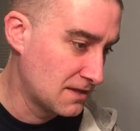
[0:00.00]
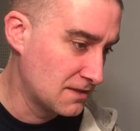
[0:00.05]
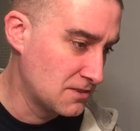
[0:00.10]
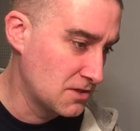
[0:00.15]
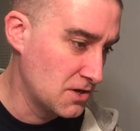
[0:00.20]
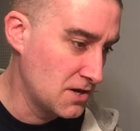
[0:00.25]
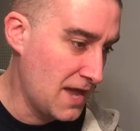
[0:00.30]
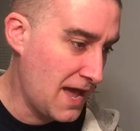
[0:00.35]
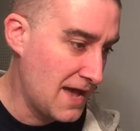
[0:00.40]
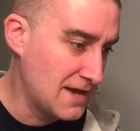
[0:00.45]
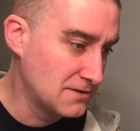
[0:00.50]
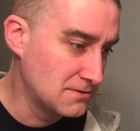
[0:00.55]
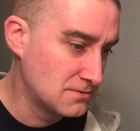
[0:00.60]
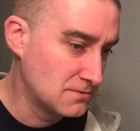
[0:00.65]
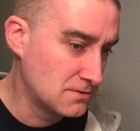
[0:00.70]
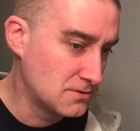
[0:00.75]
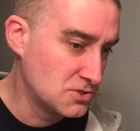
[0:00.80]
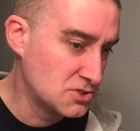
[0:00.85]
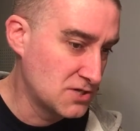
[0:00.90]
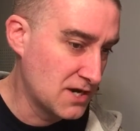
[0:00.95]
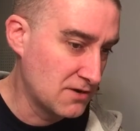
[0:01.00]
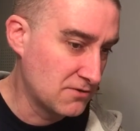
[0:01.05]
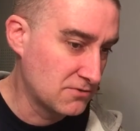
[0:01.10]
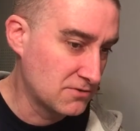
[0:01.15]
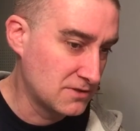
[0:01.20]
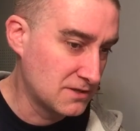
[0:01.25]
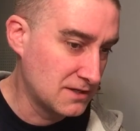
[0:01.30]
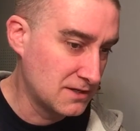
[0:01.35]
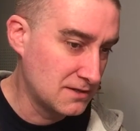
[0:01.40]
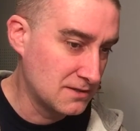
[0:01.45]
They're not
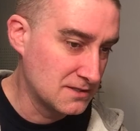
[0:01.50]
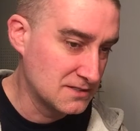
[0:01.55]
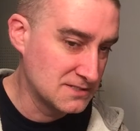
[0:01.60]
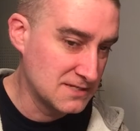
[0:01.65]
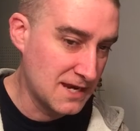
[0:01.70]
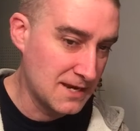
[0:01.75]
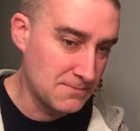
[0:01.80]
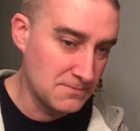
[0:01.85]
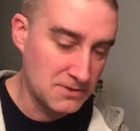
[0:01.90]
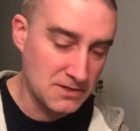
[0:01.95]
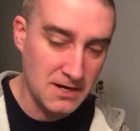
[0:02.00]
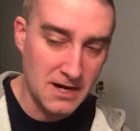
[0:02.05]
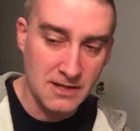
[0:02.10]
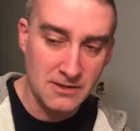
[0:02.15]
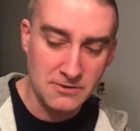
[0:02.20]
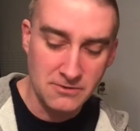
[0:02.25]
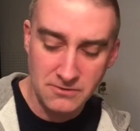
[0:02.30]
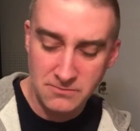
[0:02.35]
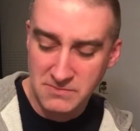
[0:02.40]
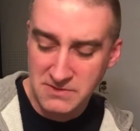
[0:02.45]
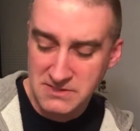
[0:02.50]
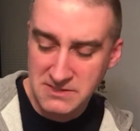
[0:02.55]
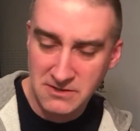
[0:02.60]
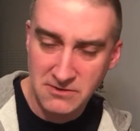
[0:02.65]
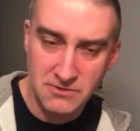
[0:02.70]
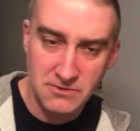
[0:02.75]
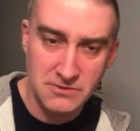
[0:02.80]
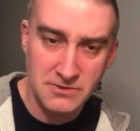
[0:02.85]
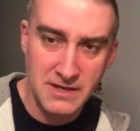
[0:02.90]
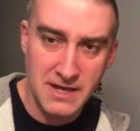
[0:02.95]
generally the same color
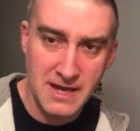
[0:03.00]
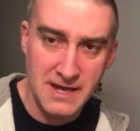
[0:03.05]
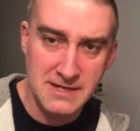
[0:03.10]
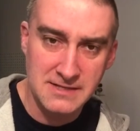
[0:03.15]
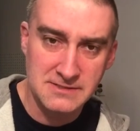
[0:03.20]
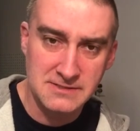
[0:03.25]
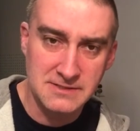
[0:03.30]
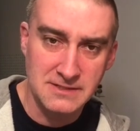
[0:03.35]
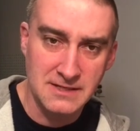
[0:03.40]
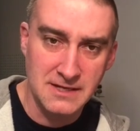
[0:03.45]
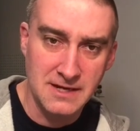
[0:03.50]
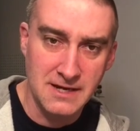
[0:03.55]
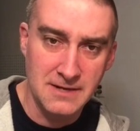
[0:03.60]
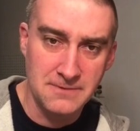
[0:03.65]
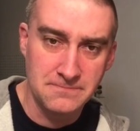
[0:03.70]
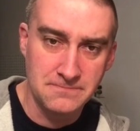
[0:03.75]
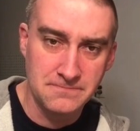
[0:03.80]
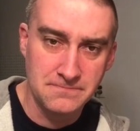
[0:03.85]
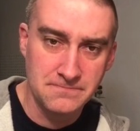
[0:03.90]
material as the